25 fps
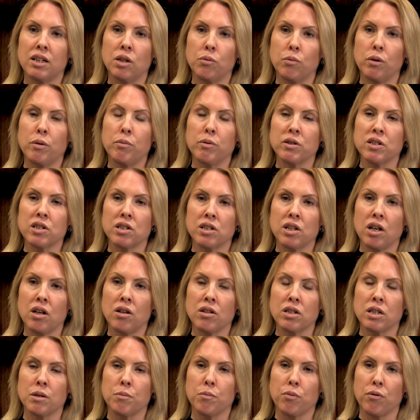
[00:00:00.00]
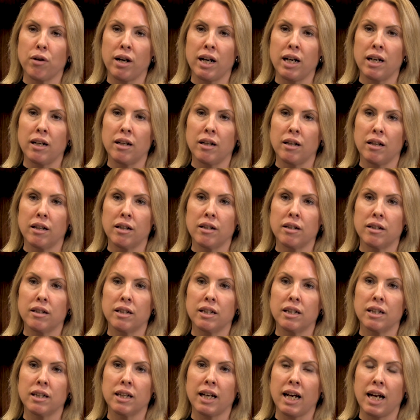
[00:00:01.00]
that we will start to bring
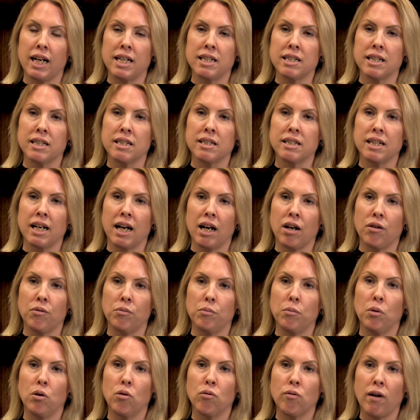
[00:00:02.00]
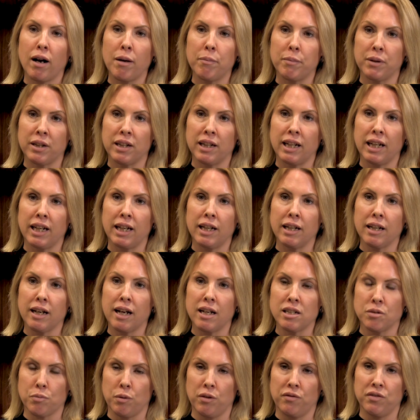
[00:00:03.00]
the cases down more rapidly,
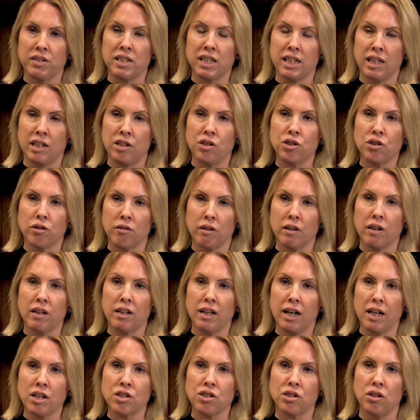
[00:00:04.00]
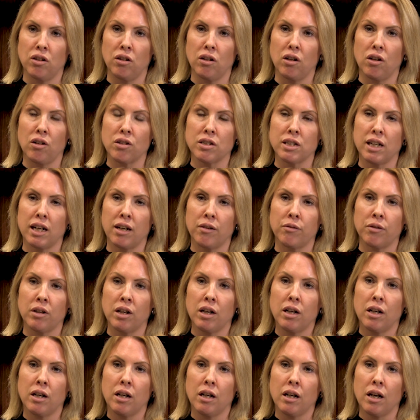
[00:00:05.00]
as we've seen during the national lockdown,
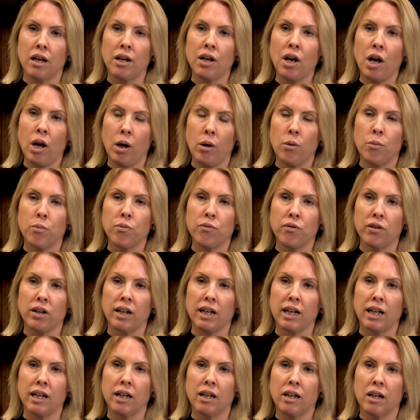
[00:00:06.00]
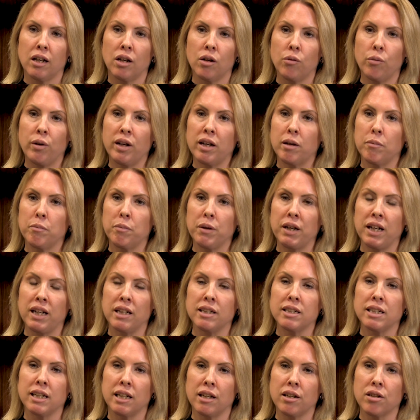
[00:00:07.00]
and hopefully we can be
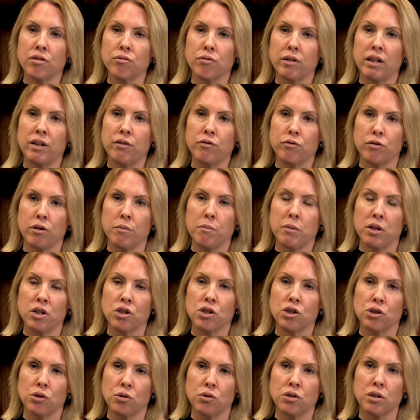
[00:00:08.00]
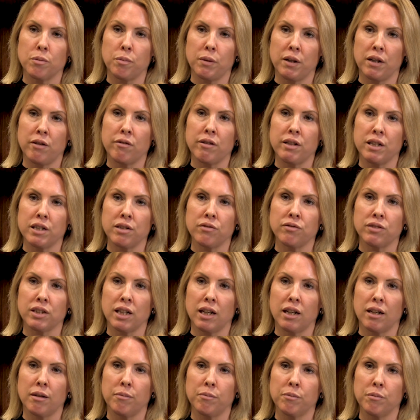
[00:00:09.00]
in tier three for a much shorter period of
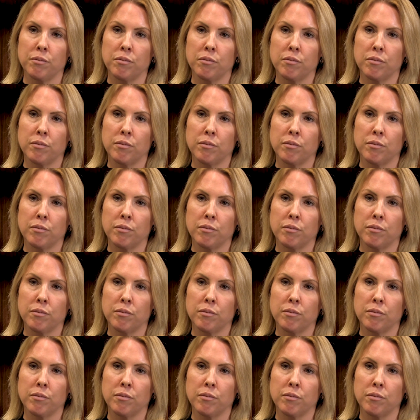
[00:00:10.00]
time.